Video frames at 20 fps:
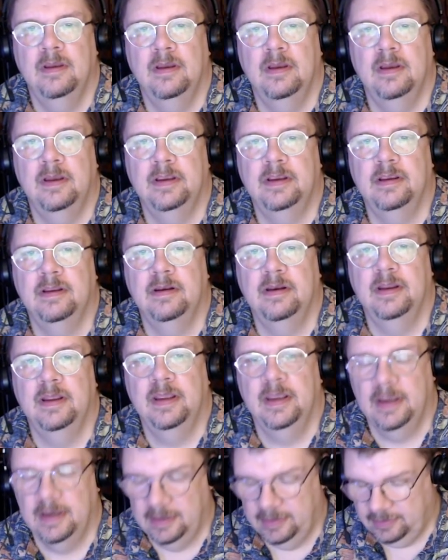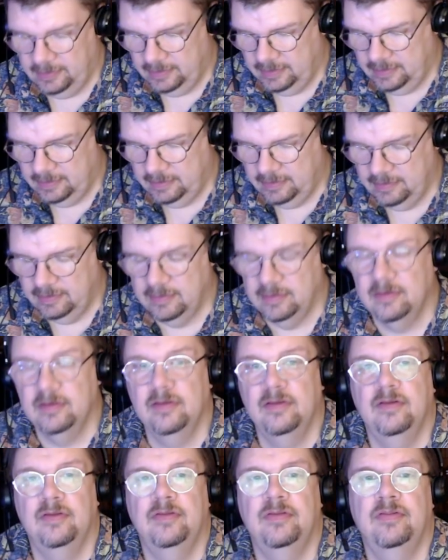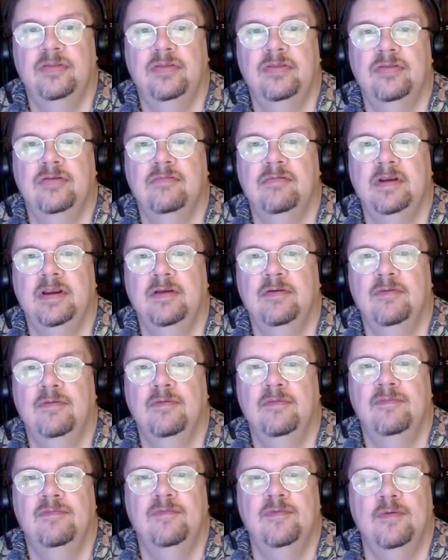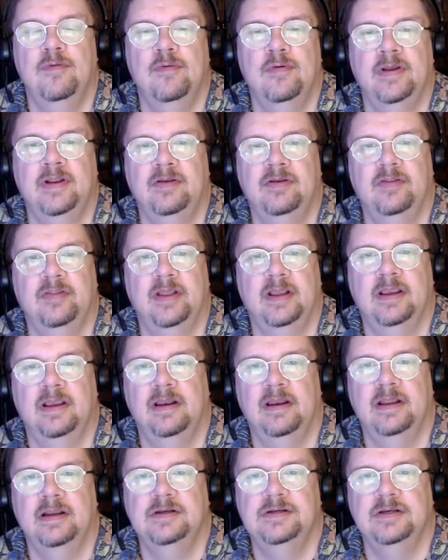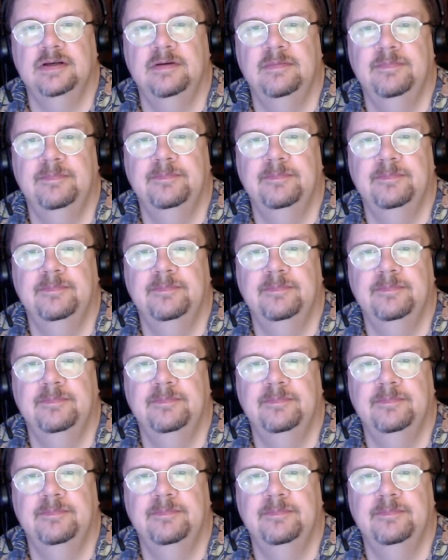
I can add 3 or 4 into that collection.